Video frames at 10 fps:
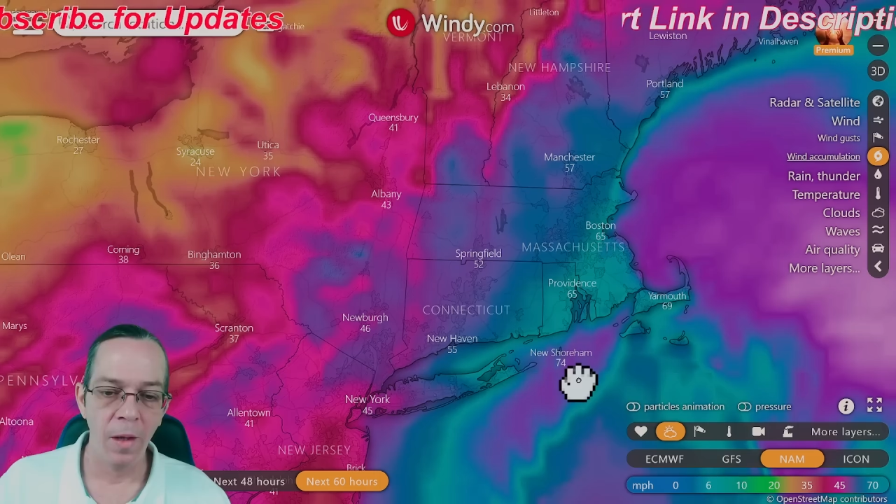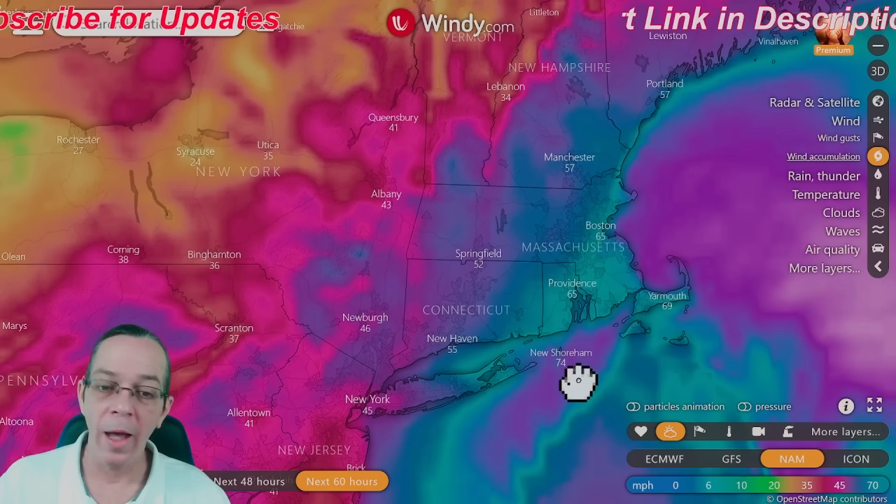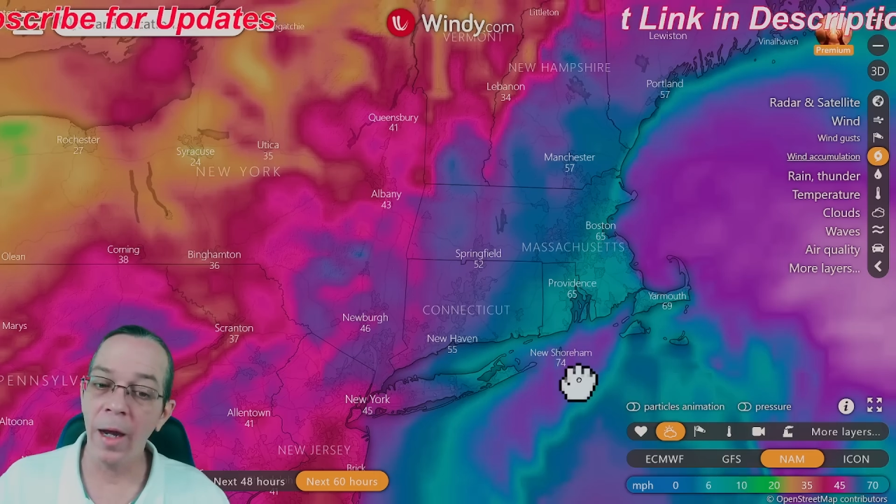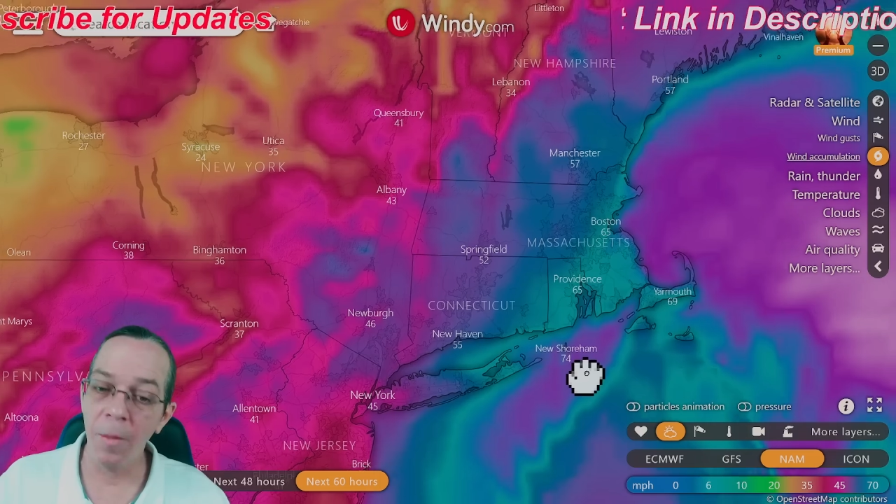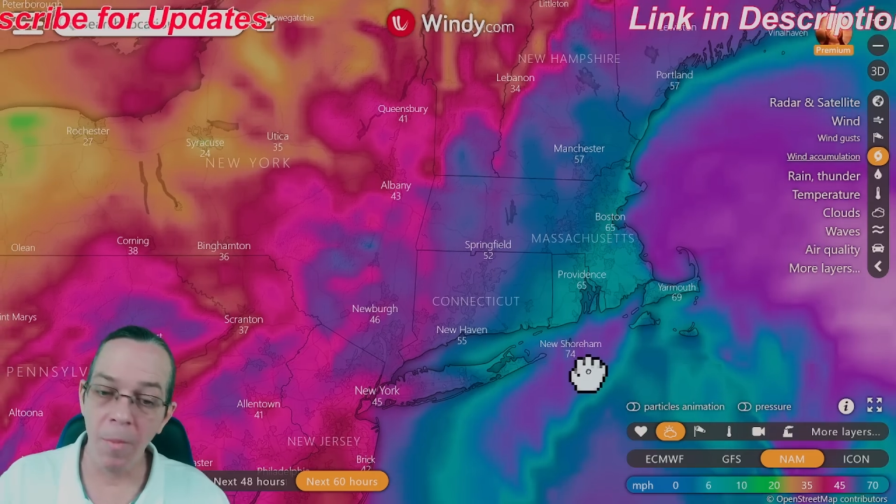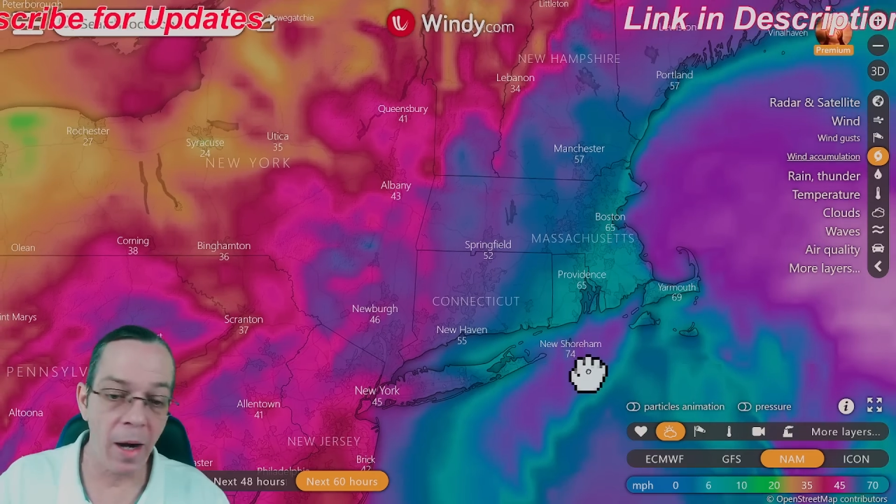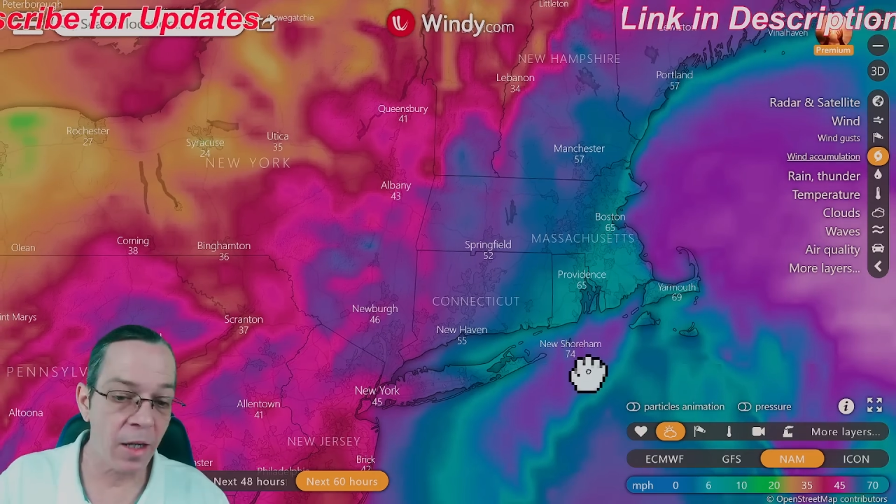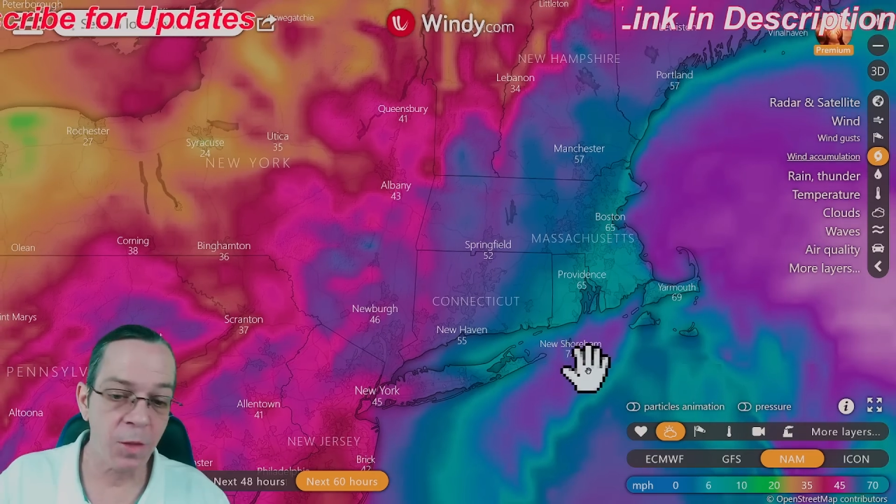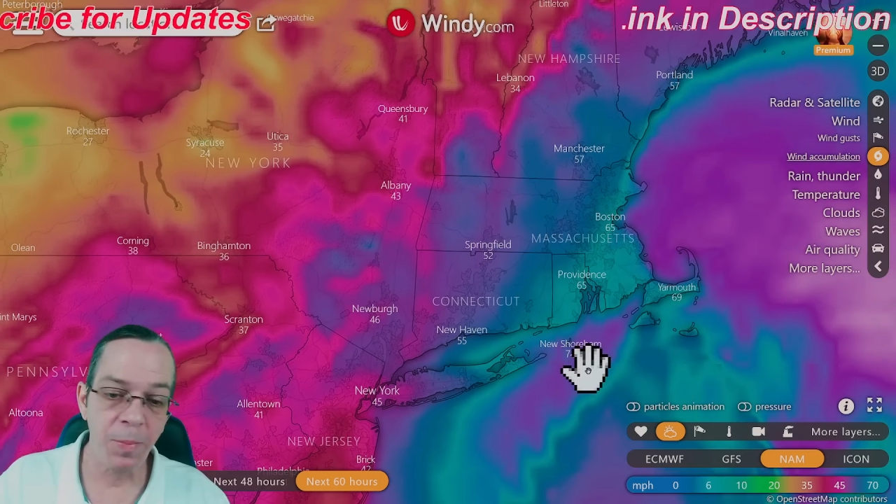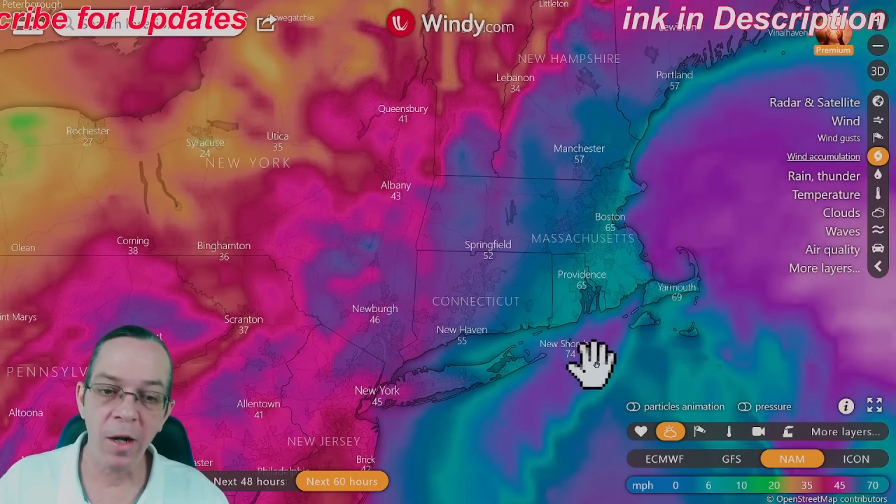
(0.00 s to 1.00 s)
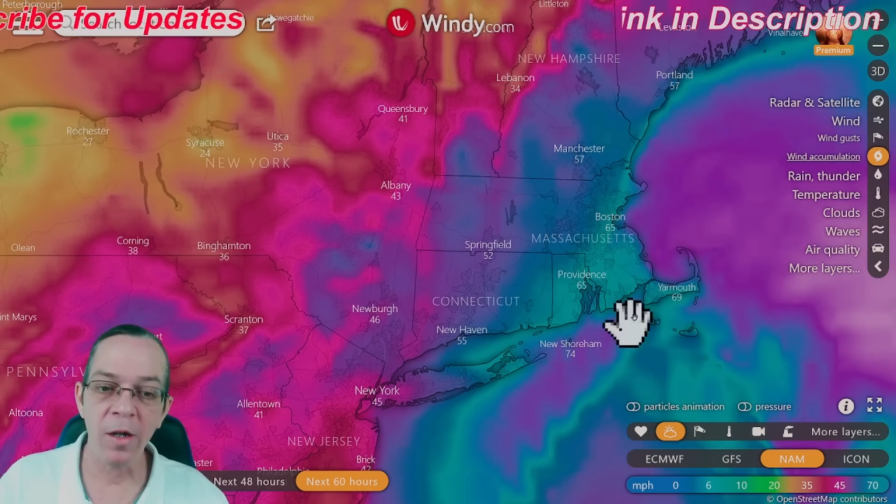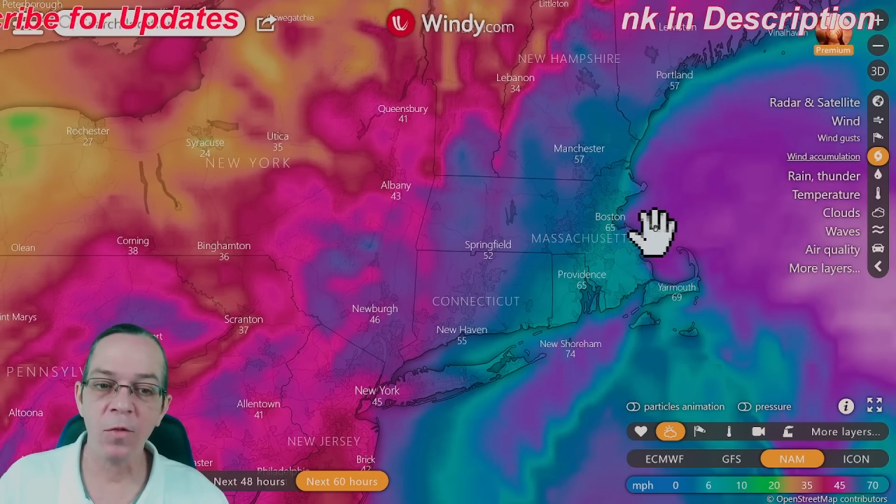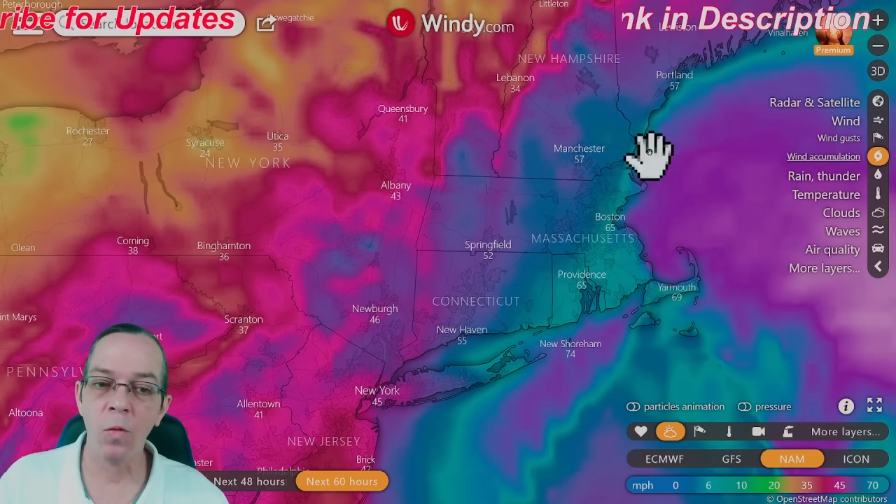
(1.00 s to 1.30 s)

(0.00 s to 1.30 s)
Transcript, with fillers: And in my experience,